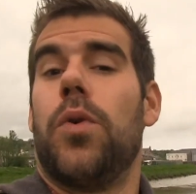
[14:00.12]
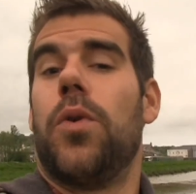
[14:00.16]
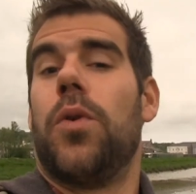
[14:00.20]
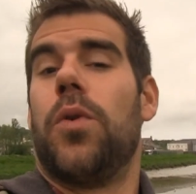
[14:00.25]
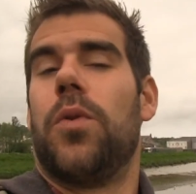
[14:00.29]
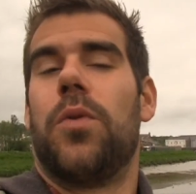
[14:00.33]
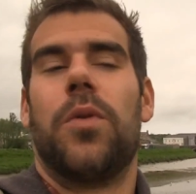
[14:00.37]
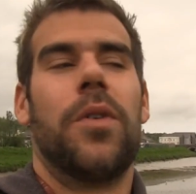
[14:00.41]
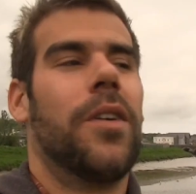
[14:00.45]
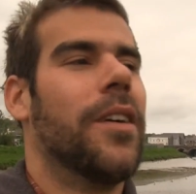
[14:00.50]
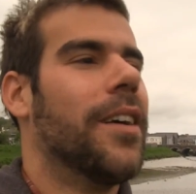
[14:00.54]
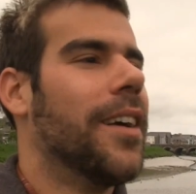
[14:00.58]

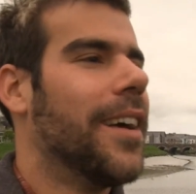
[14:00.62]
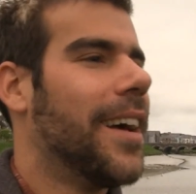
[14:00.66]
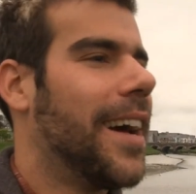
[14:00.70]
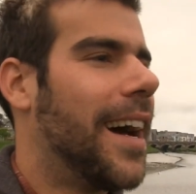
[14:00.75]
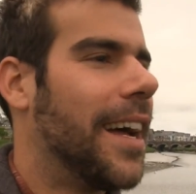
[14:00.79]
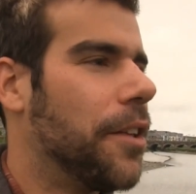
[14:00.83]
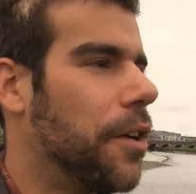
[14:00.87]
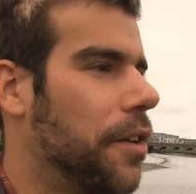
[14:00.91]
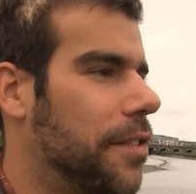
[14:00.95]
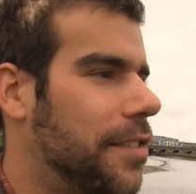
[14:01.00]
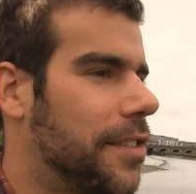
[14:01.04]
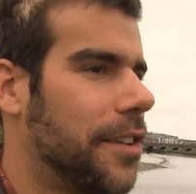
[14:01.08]
woo!
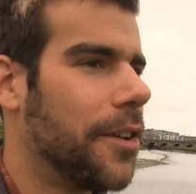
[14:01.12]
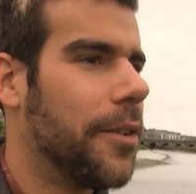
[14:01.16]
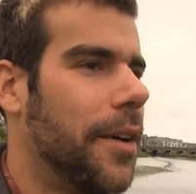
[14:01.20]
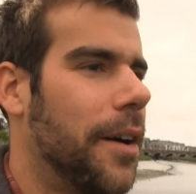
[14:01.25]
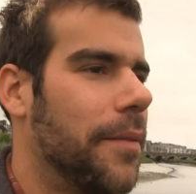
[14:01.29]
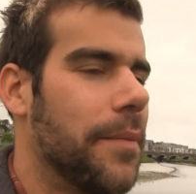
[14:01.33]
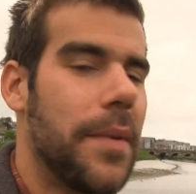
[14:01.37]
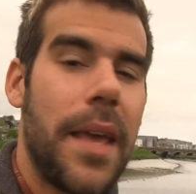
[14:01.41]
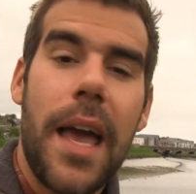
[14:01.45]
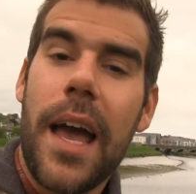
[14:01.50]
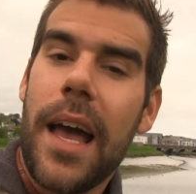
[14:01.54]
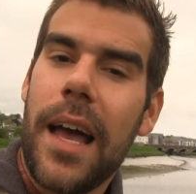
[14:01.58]
And also,
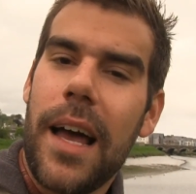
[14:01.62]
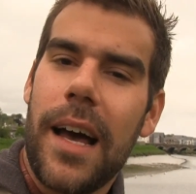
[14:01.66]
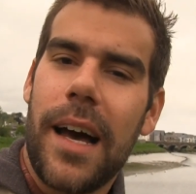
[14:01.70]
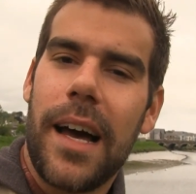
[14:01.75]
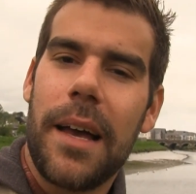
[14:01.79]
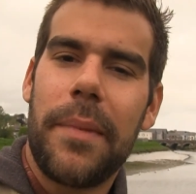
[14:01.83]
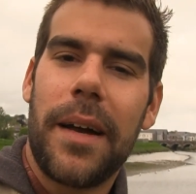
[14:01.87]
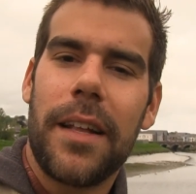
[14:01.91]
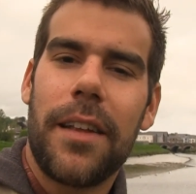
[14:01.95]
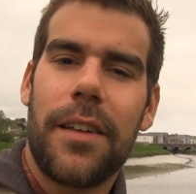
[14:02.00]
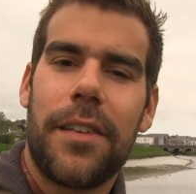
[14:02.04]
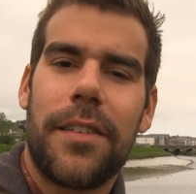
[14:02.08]
yeah, I
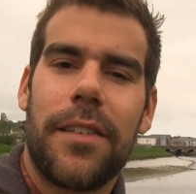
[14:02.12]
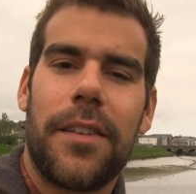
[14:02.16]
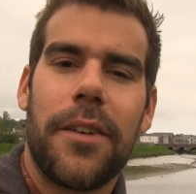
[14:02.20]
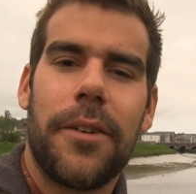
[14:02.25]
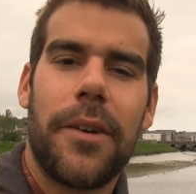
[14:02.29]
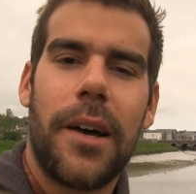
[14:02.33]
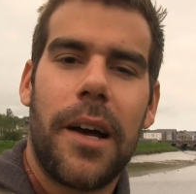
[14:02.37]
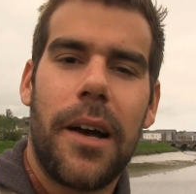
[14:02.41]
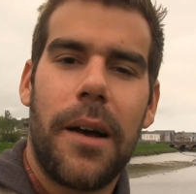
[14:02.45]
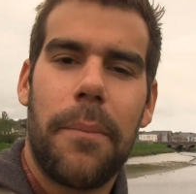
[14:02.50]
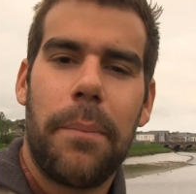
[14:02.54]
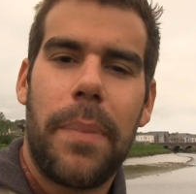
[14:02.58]
managed
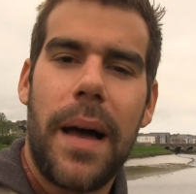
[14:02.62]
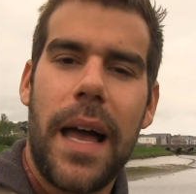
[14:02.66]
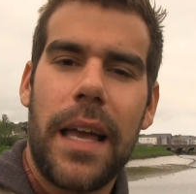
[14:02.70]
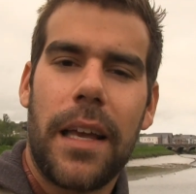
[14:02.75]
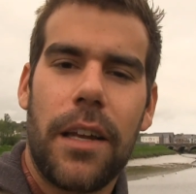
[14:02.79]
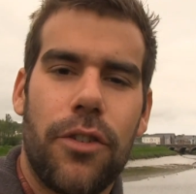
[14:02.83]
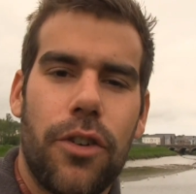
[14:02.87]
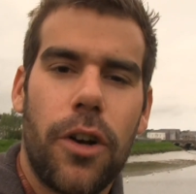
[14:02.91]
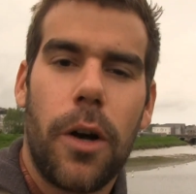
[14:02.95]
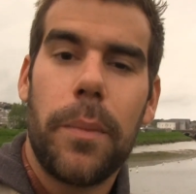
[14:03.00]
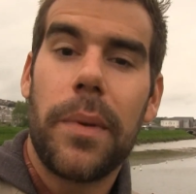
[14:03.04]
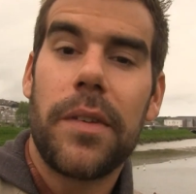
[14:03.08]
to bag
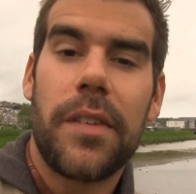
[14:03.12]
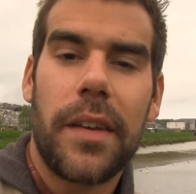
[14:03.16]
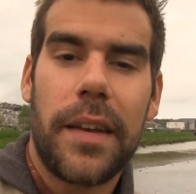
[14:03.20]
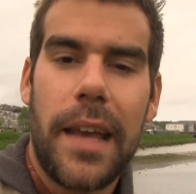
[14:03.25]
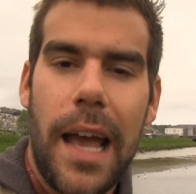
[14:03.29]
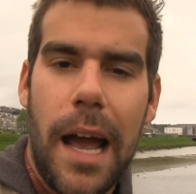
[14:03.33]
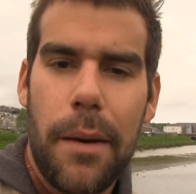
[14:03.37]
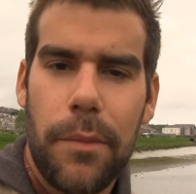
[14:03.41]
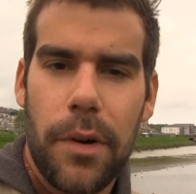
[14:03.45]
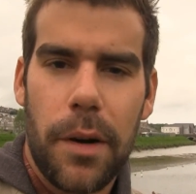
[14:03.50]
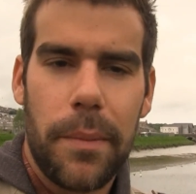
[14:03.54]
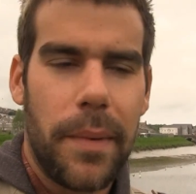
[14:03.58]
a job as a
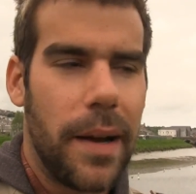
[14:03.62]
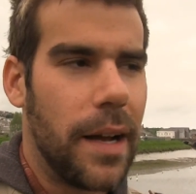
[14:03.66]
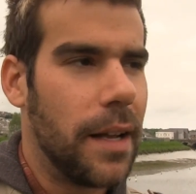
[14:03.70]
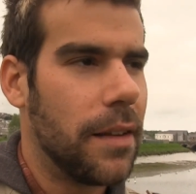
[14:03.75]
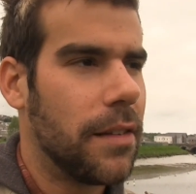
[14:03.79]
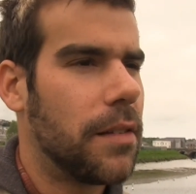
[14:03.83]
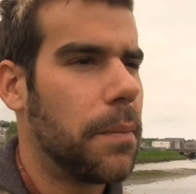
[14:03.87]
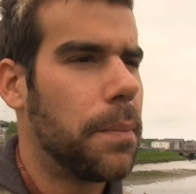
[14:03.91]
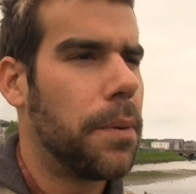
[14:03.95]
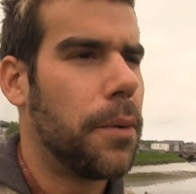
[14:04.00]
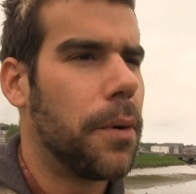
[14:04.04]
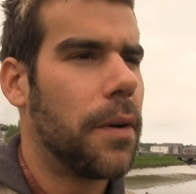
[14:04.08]
cameraman
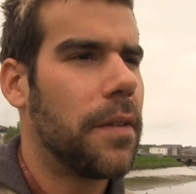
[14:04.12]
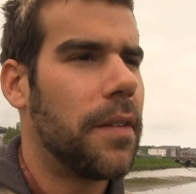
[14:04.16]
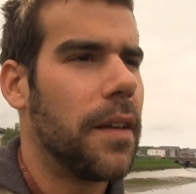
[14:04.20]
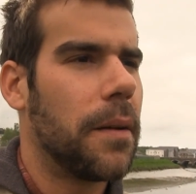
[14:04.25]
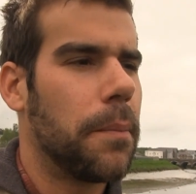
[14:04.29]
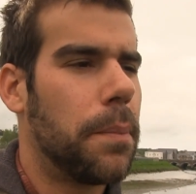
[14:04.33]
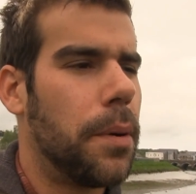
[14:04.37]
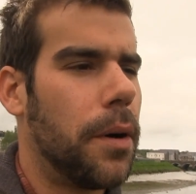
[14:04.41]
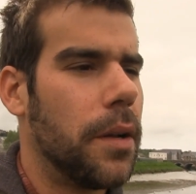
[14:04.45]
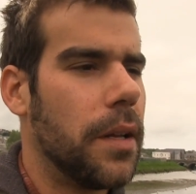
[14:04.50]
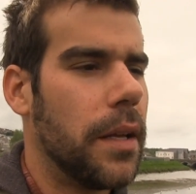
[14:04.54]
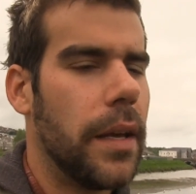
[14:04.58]

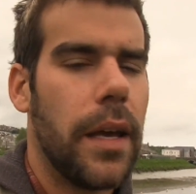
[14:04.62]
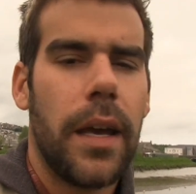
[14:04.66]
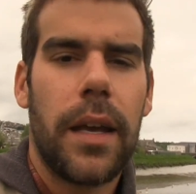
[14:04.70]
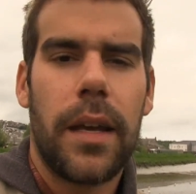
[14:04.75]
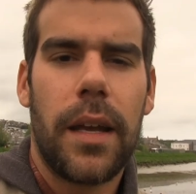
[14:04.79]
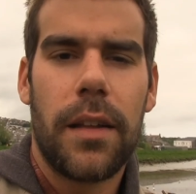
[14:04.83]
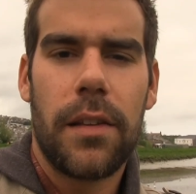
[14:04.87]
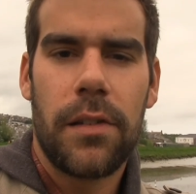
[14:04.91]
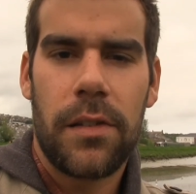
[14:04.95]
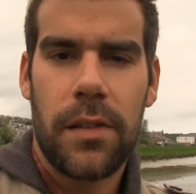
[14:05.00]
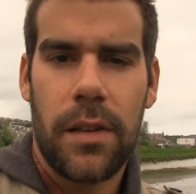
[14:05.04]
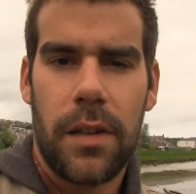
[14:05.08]
supporting Polly
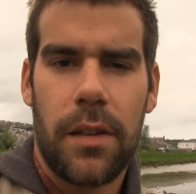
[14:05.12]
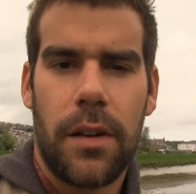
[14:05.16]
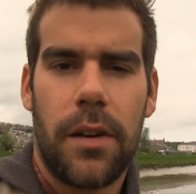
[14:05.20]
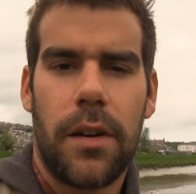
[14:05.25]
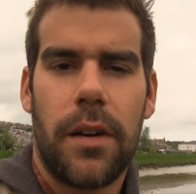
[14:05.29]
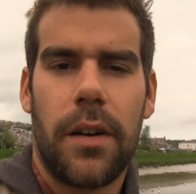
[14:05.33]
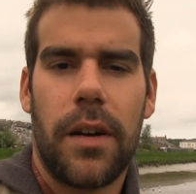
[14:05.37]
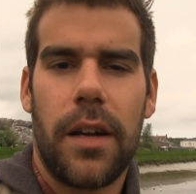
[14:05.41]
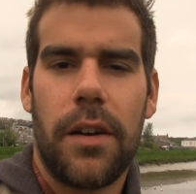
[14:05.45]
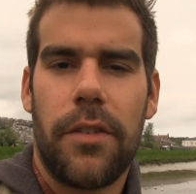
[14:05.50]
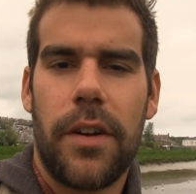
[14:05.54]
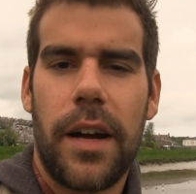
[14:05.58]
Higgins and
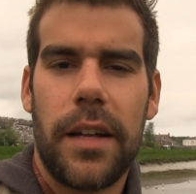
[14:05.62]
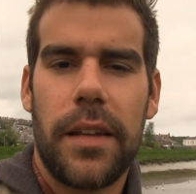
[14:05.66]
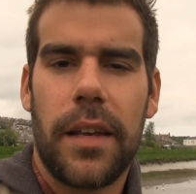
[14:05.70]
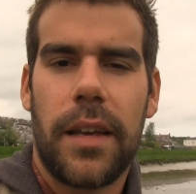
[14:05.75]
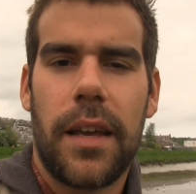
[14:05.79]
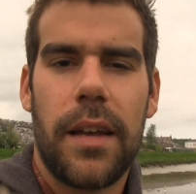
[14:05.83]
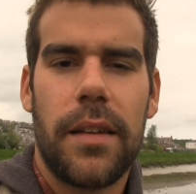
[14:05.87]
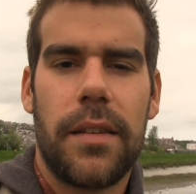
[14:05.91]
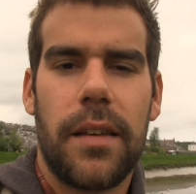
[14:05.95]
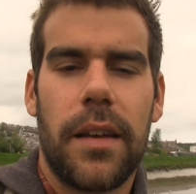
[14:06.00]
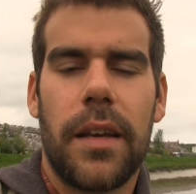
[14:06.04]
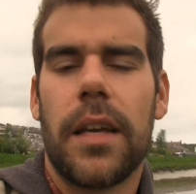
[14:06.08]
her
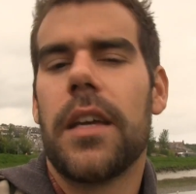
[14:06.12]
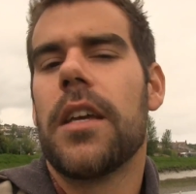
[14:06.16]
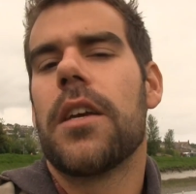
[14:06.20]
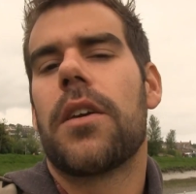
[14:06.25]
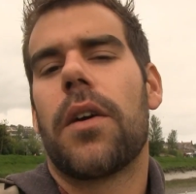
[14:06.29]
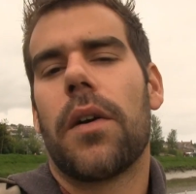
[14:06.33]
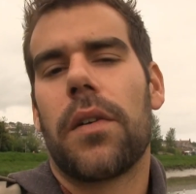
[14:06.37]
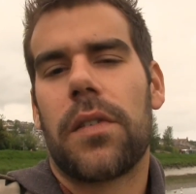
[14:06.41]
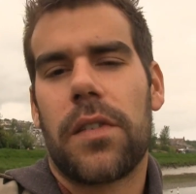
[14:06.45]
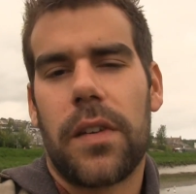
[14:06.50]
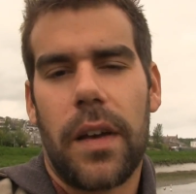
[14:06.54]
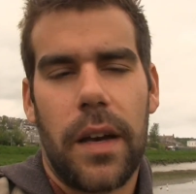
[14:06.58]
eradicating
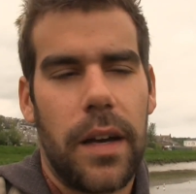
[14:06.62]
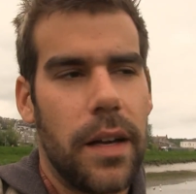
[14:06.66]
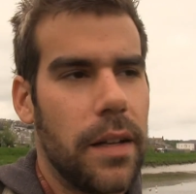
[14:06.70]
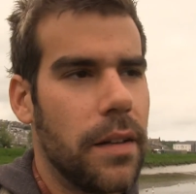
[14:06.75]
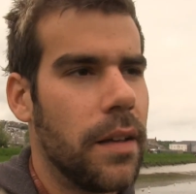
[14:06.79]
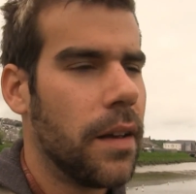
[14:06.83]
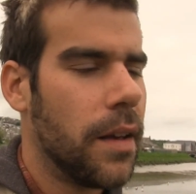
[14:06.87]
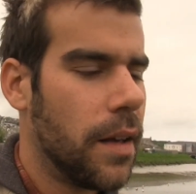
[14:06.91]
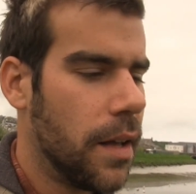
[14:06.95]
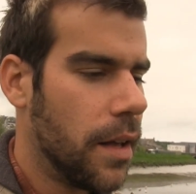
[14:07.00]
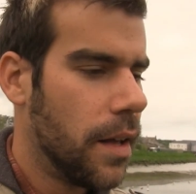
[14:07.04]
ecocide